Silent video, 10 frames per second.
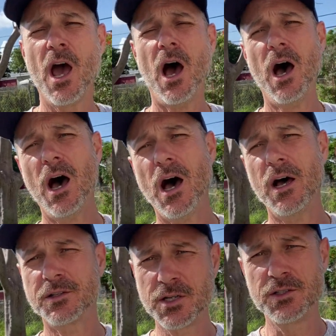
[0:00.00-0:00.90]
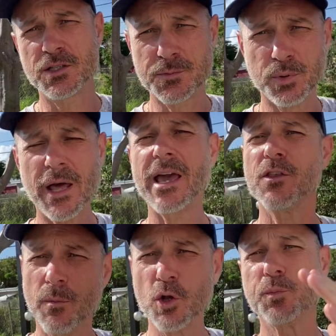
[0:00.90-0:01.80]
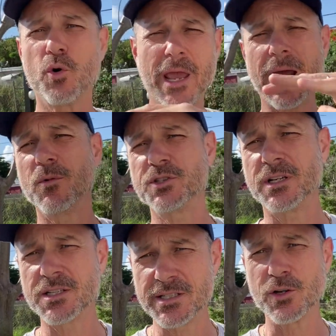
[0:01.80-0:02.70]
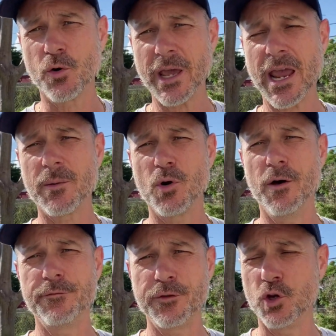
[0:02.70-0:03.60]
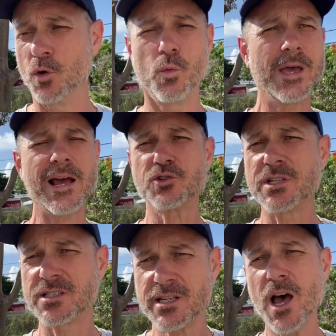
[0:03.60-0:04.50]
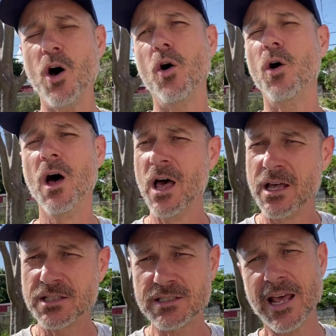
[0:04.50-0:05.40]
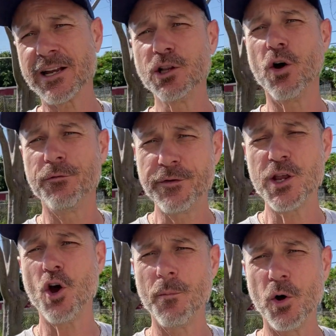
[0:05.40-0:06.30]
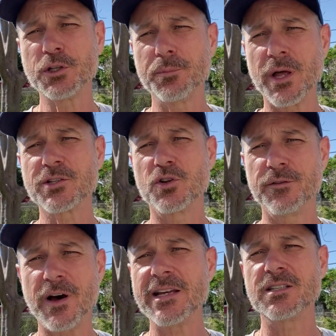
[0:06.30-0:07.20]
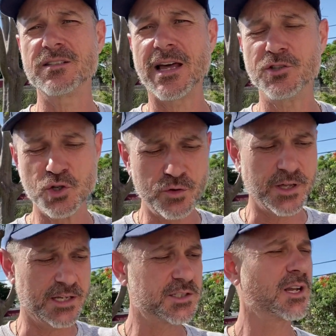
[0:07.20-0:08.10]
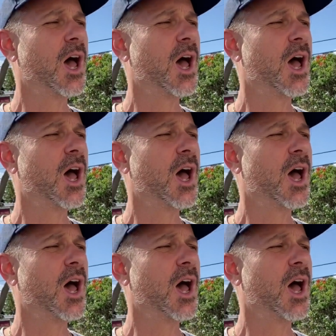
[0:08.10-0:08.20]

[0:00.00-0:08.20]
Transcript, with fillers: uh, to display the multiple cameras in a single camera view. We actually sell standalone video multiplexer multiplexer devices that do this,